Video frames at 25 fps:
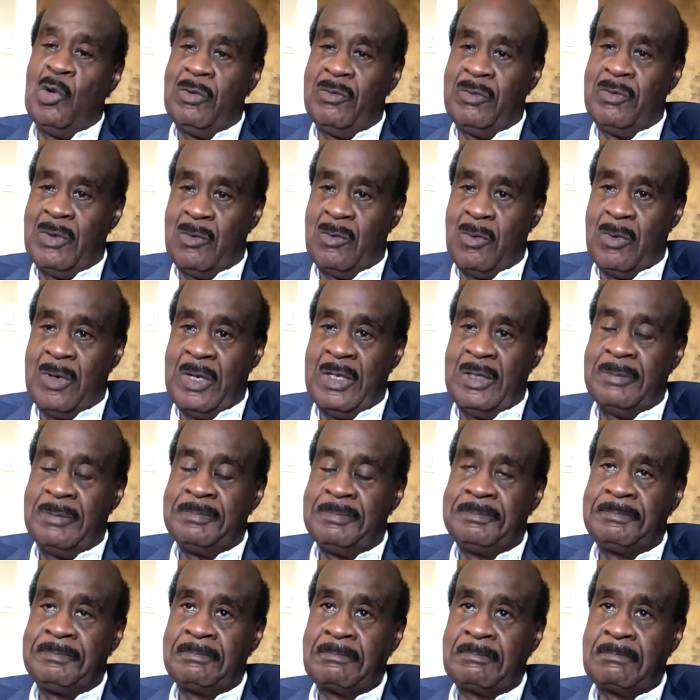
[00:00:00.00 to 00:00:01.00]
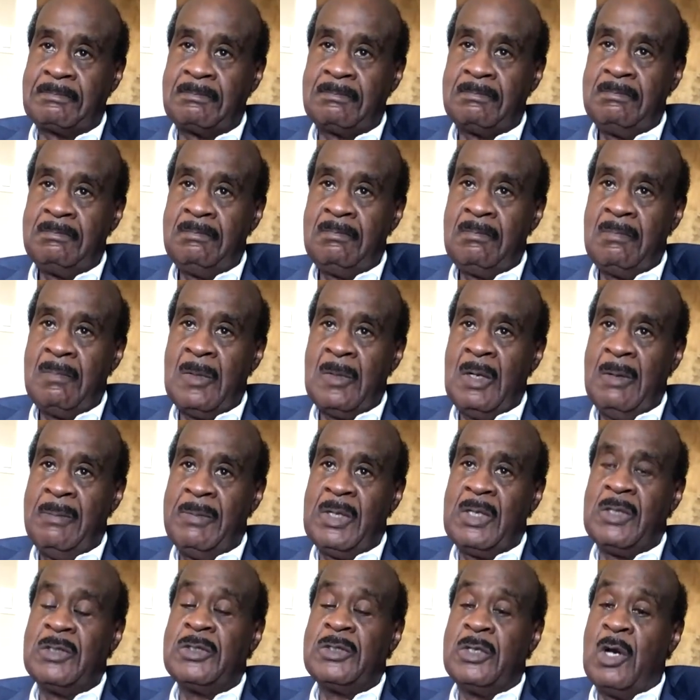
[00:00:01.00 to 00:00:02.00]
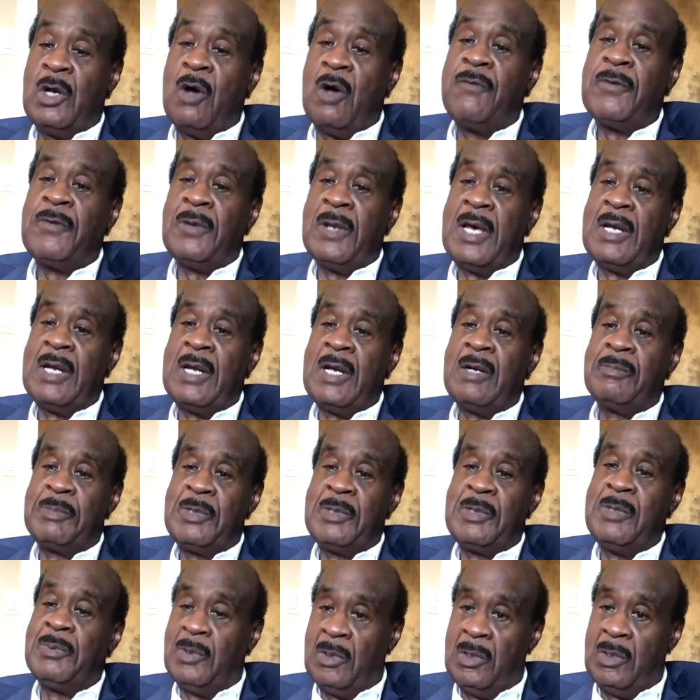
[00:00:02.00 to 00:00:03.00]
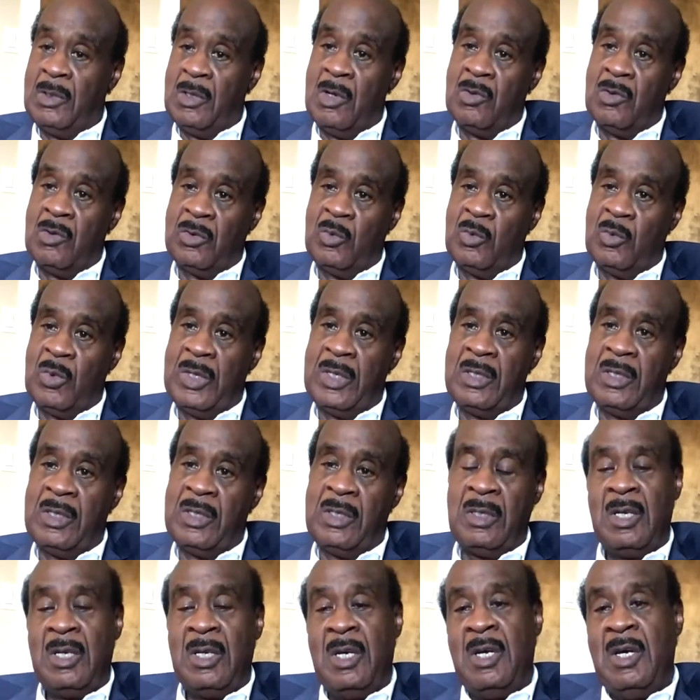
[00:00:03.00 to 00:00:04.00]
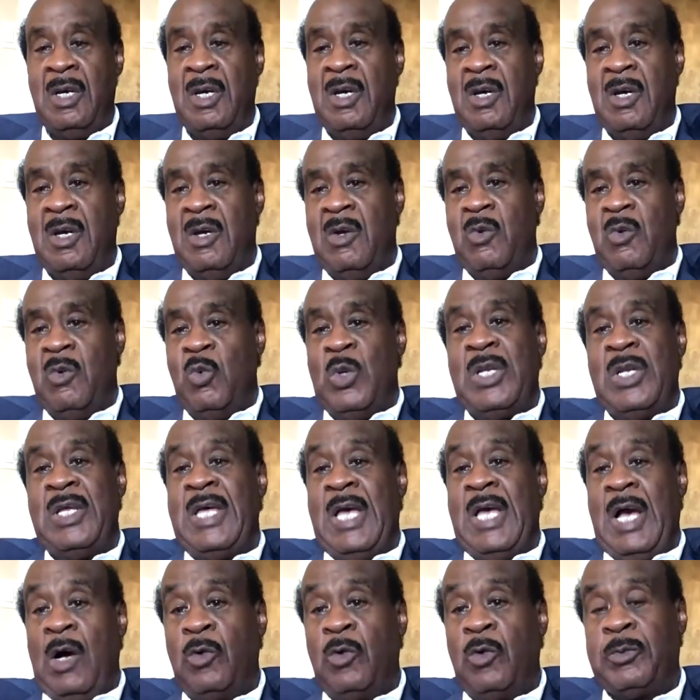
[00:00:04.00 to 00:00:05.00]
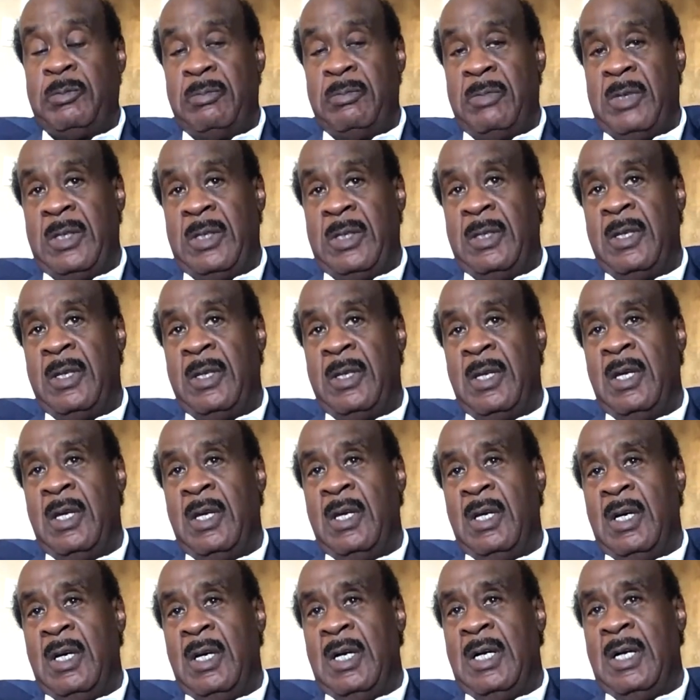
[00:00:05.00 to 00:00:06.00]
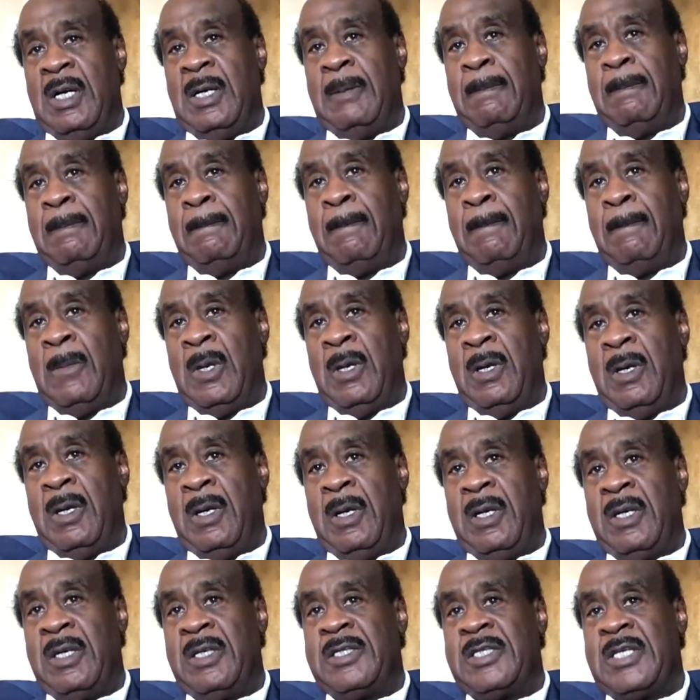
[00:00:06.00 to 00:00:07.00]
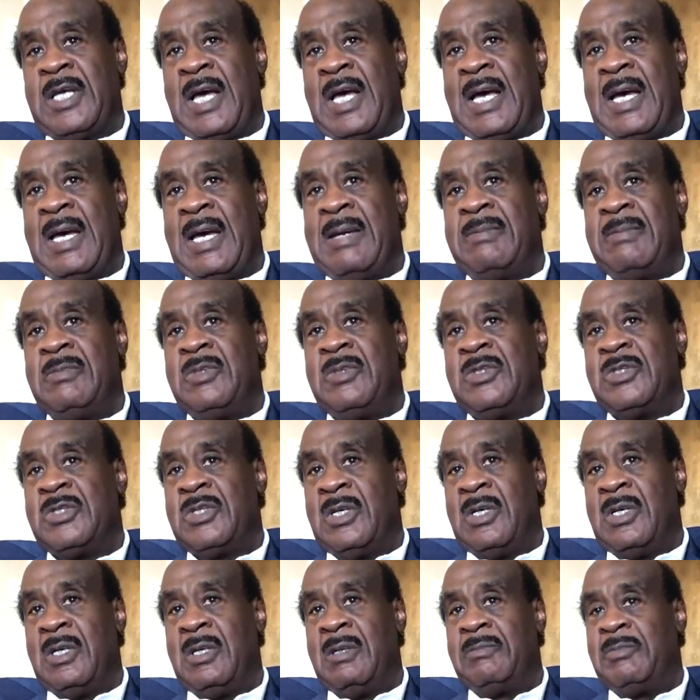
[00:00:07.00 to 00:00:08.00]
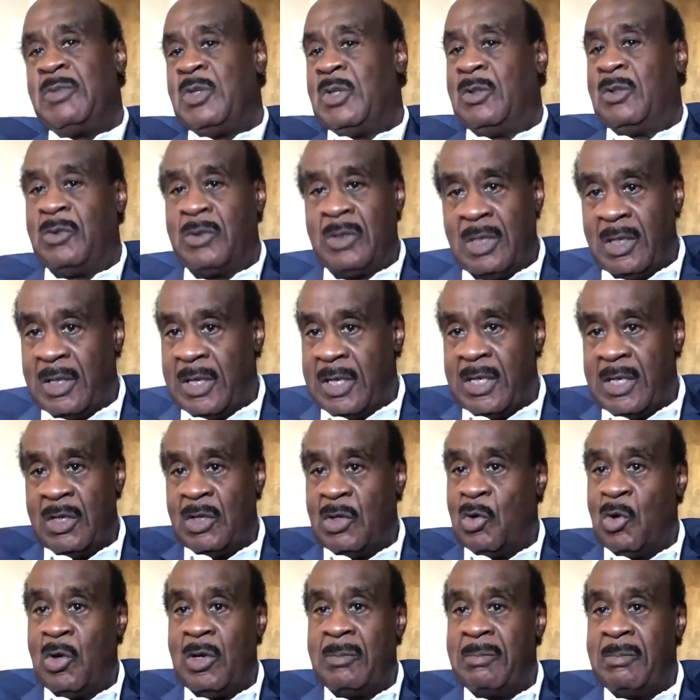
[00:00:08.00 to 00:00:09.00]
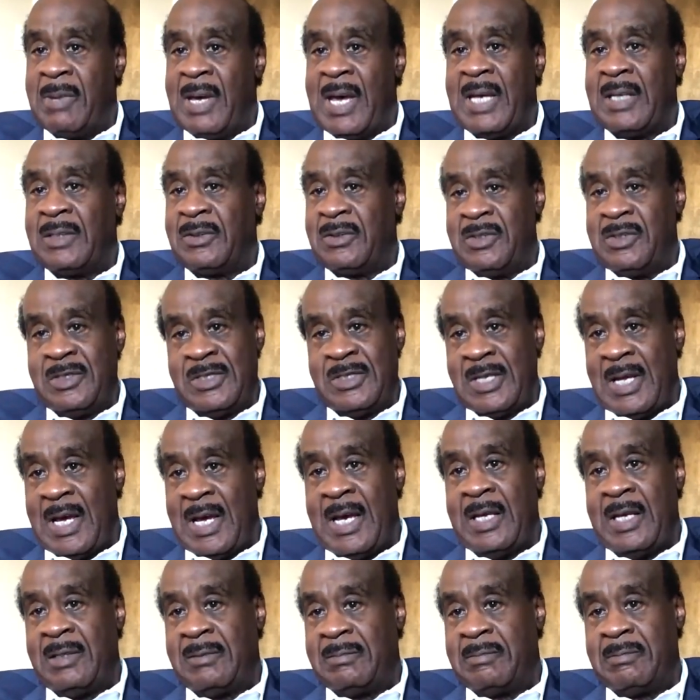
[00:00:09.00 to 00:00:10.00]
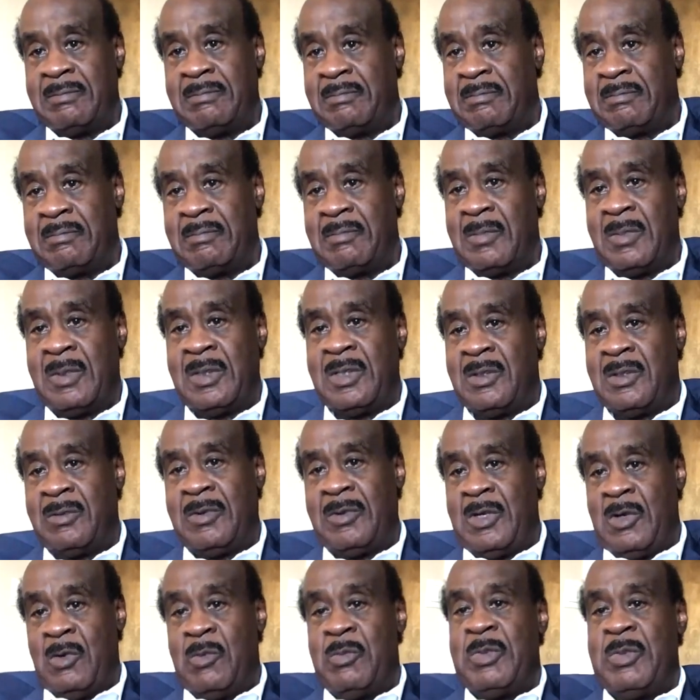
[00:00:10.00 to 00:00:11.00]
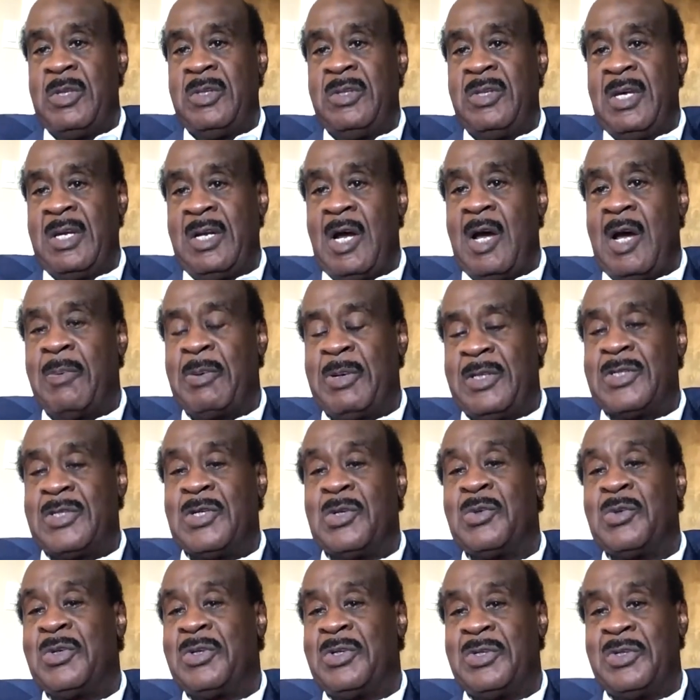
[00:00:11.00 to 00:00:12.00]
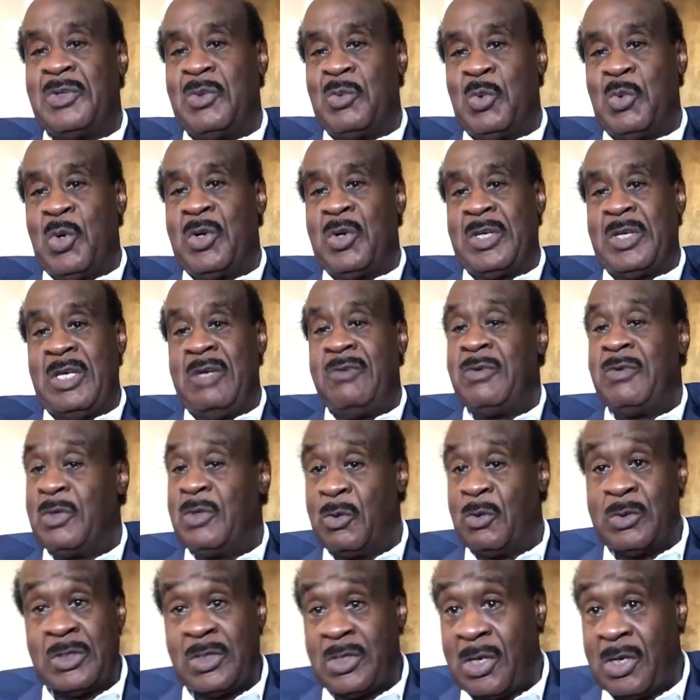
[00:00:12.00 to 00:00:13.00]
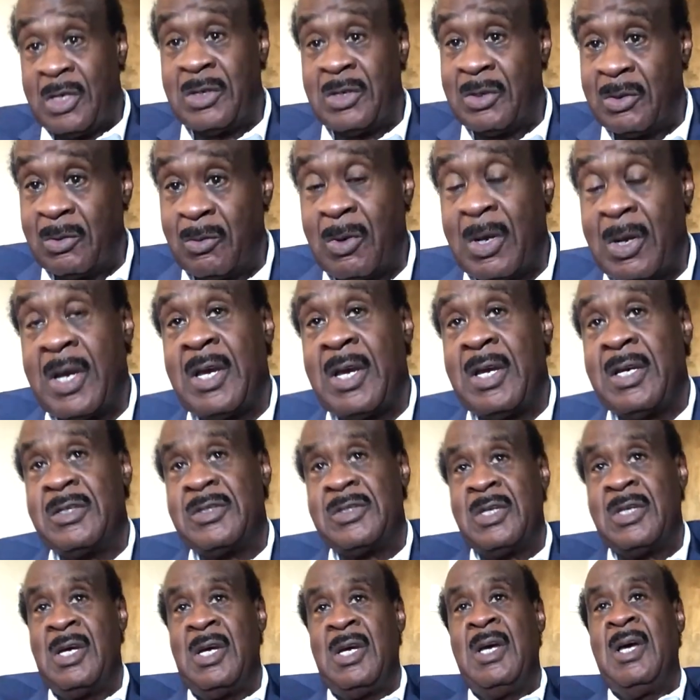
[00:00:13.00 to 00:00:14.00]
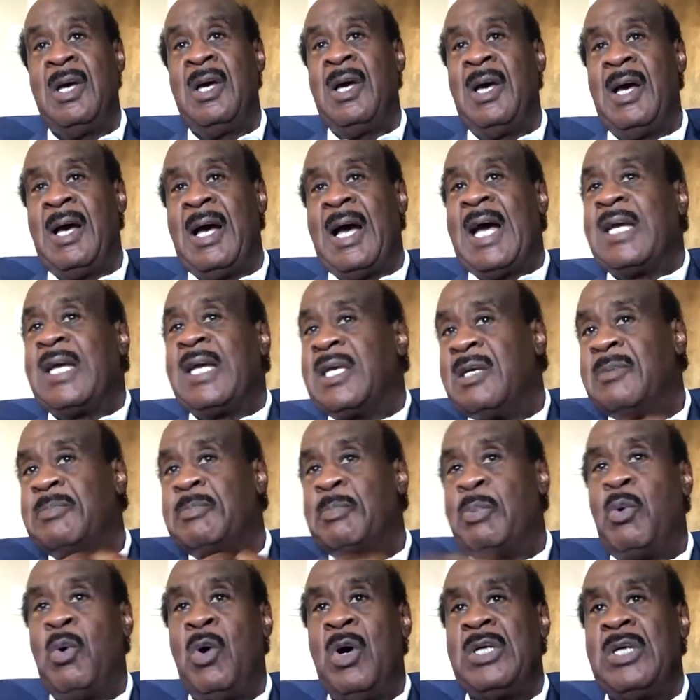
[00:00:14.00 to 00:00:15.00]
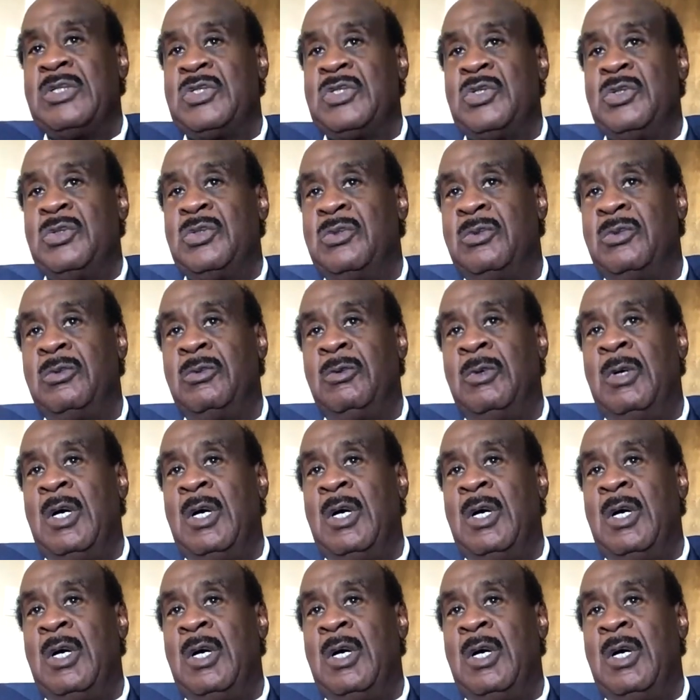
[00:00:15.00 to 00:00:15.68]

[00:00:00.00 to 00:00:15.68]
of the credit because an awful lot of people along the way really helped me. Um, at times, the lady going back to decide to give me that opportunity to work, even though it's cutting the grass. Mm-hmm. I could point to